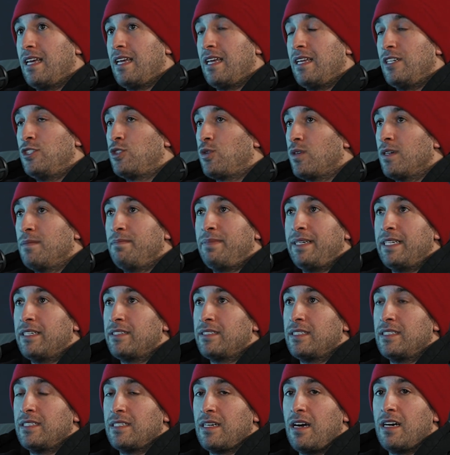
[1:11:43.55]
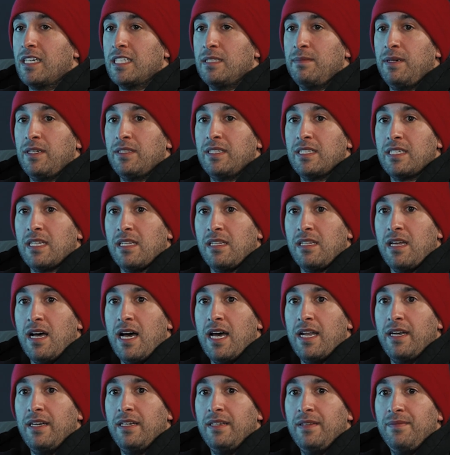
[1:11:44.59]
Jordan Peterson talks about this a
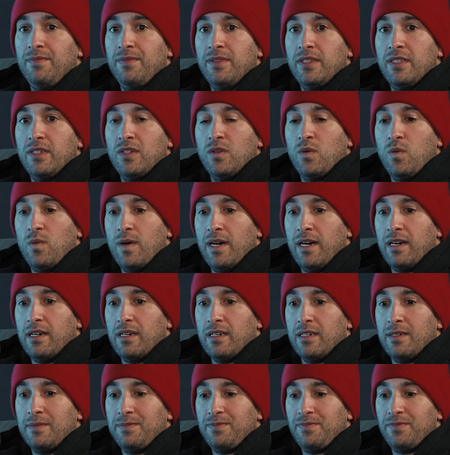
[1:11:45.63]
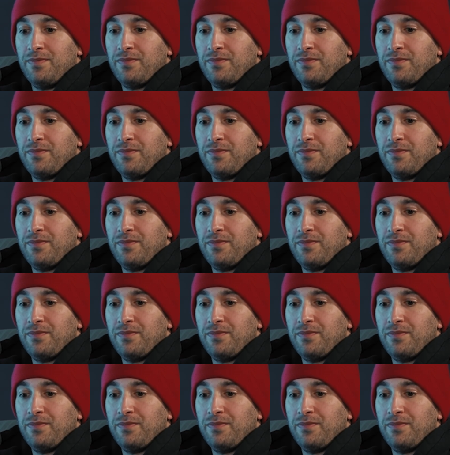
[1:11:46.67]
lot, where